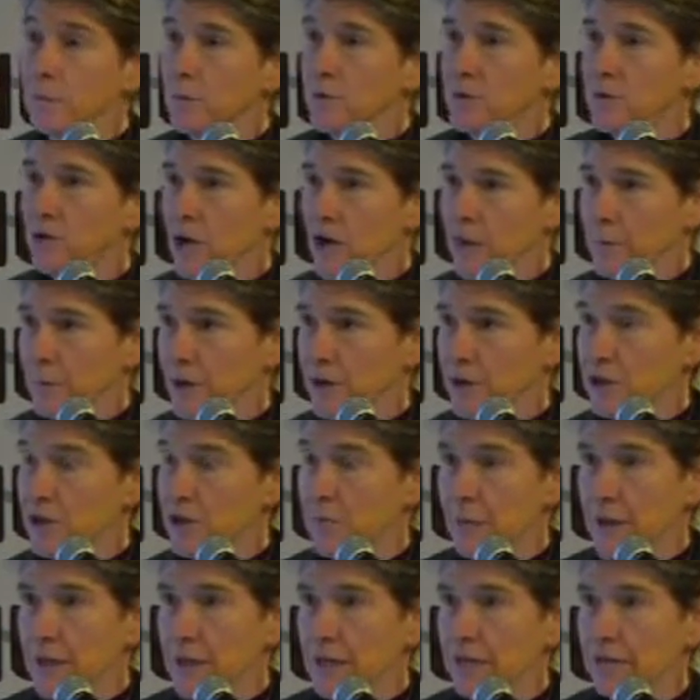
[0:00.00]
John
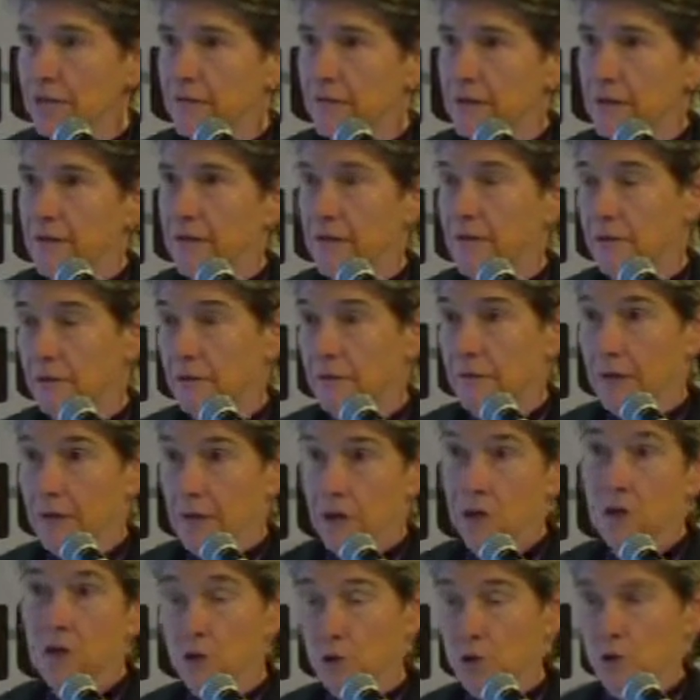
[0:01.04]
mentioned many of the
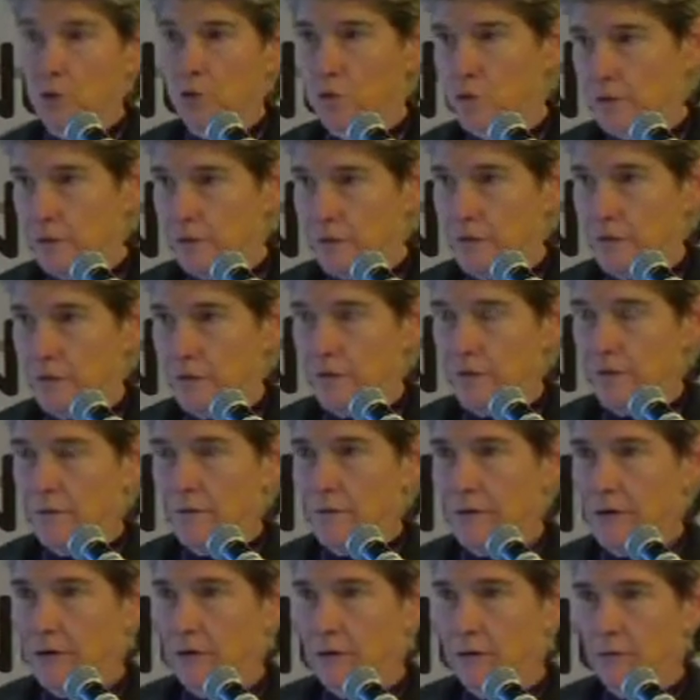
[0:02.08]
issues that
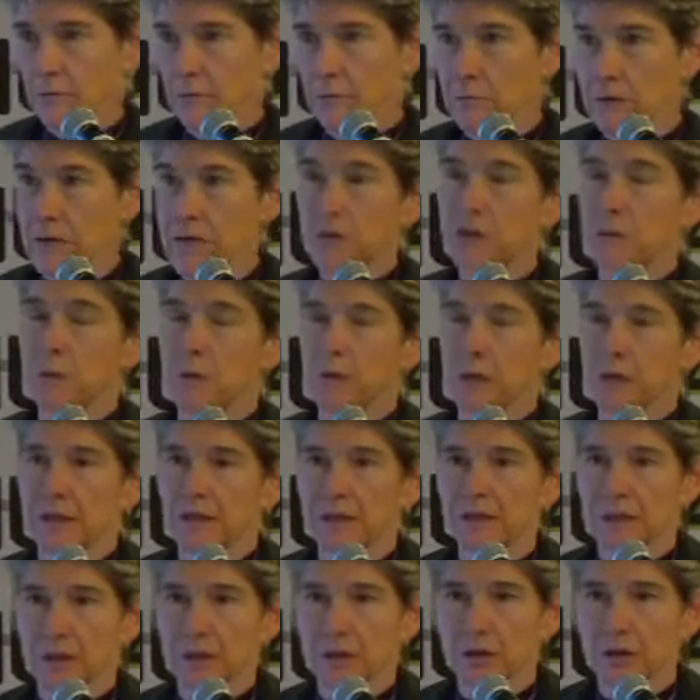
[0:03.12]
need to be
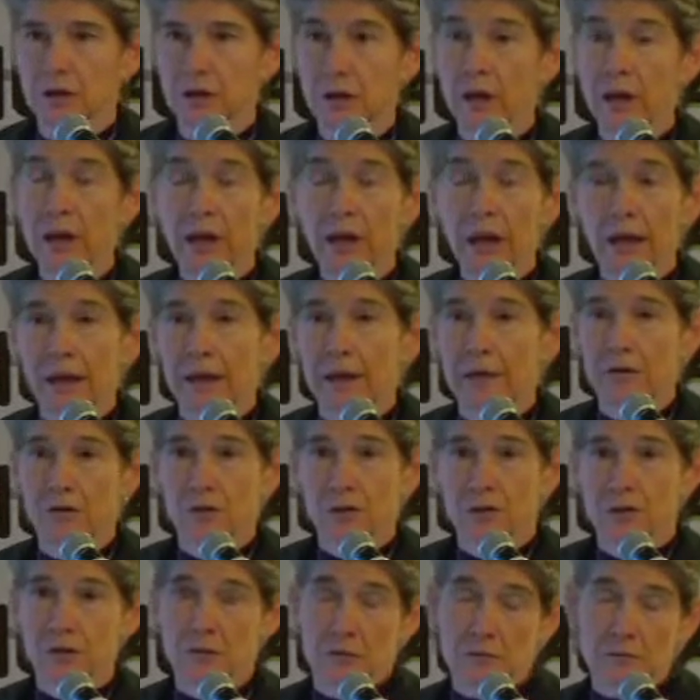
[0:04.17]
considered, and
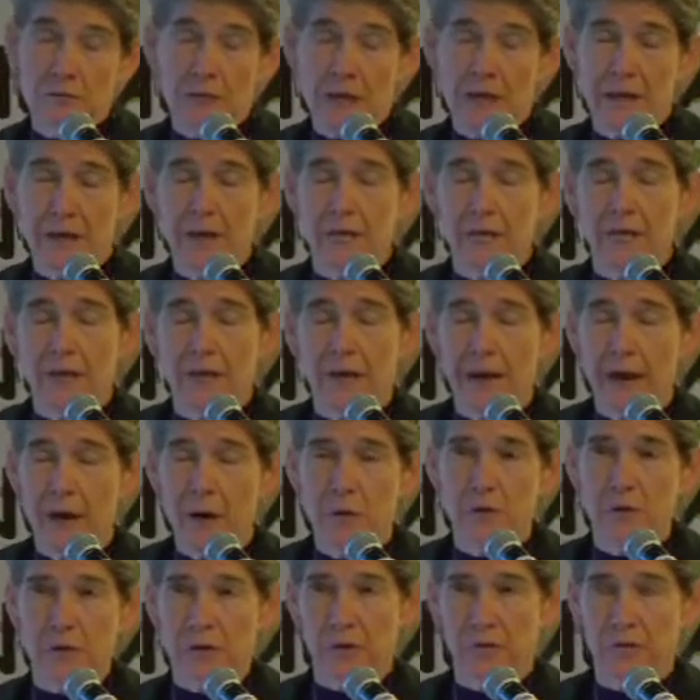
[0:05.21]
just taking the
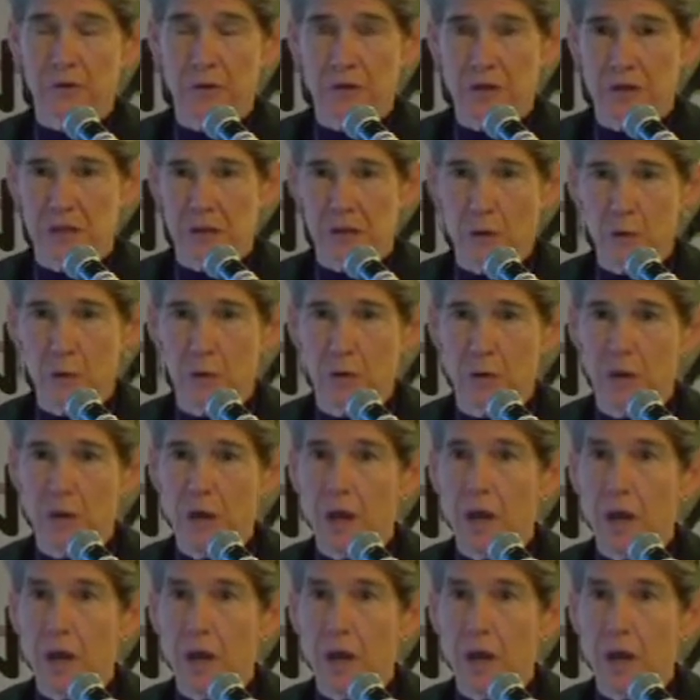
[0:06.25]
housing, for example.